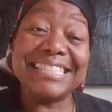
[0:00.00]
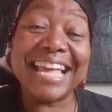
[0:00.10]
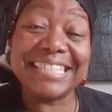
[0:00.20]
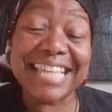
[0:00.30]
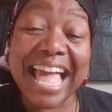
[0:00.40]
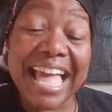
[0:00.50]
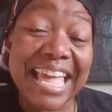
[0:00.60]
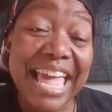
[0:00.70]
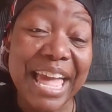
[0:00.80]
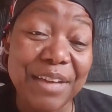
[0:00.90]
that
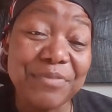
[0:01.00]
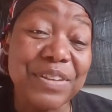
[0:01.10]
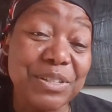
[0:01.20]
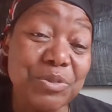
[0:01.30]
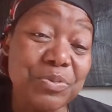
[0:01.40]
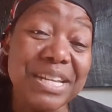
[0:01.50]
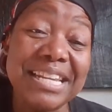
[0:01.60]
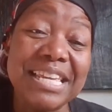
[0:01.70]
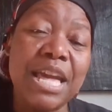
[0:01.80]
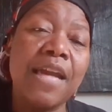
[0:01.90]
I haven't
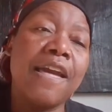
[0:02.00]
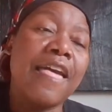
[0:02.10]
really